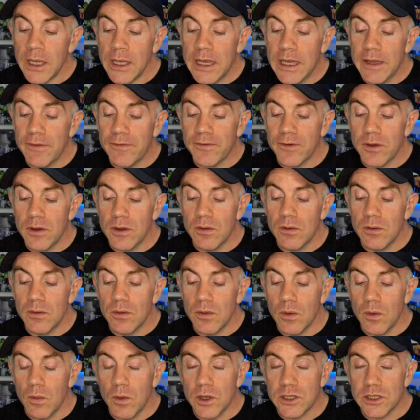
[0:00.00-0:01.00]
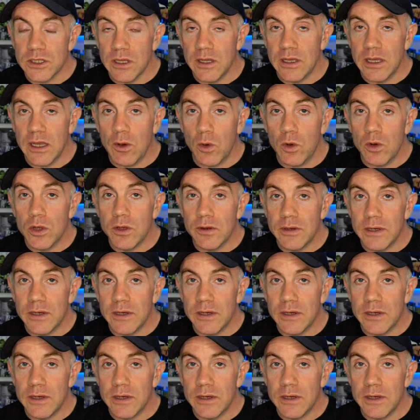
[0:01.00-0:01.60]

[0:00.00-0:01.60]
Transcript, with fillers: if you were to, all you